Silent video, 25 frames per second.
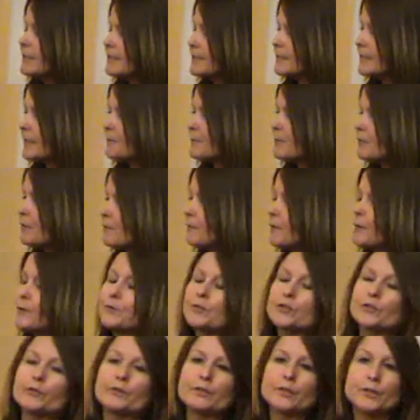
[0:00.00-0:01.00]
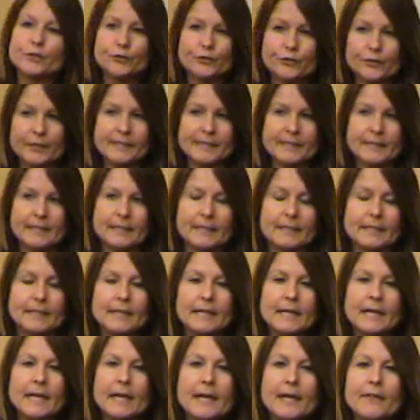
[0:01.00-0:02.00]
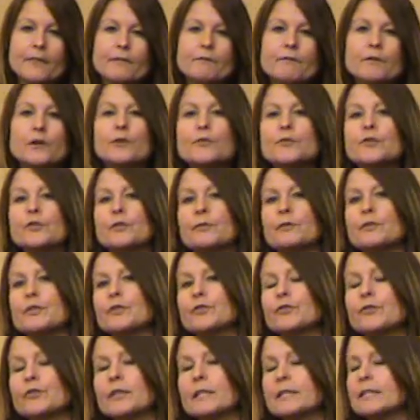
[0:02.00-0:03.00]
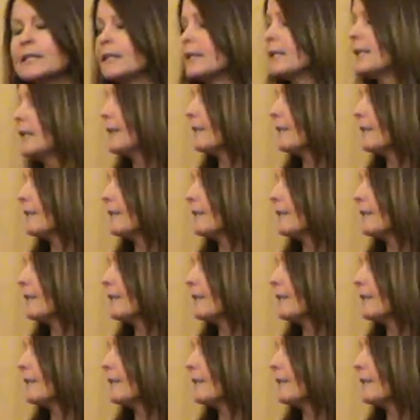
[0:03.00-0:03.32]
some of the phones are restricted. And the phones are restricted